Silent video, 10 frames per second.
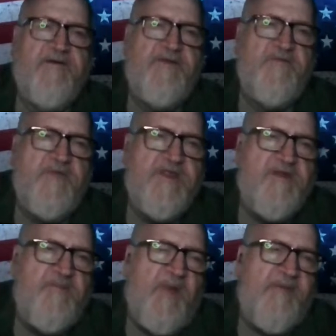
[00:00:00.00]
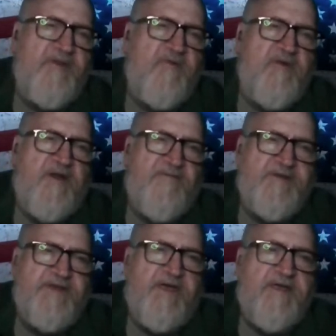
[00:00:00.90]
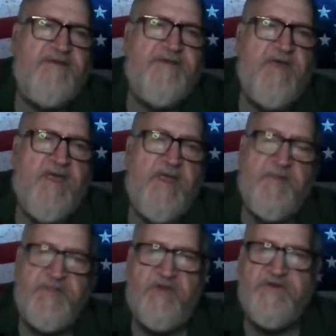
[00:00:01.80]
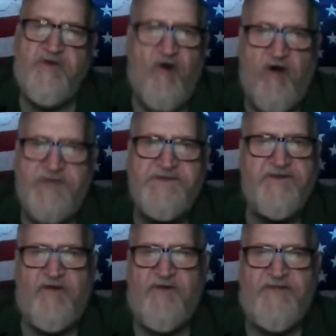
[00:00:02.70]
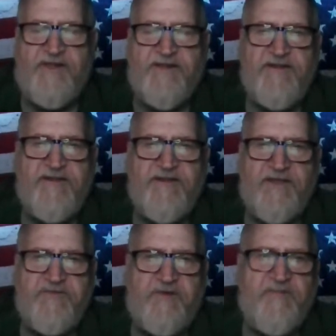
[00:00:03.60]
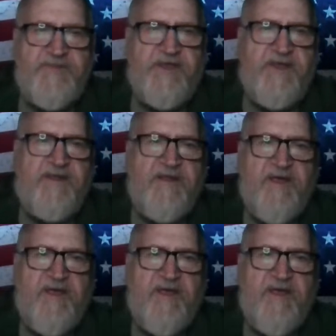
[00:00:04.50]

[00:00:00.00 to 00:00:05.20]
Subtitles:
willing to probably do whatever it takes. But there's a cost to all that. That's what I'm saying.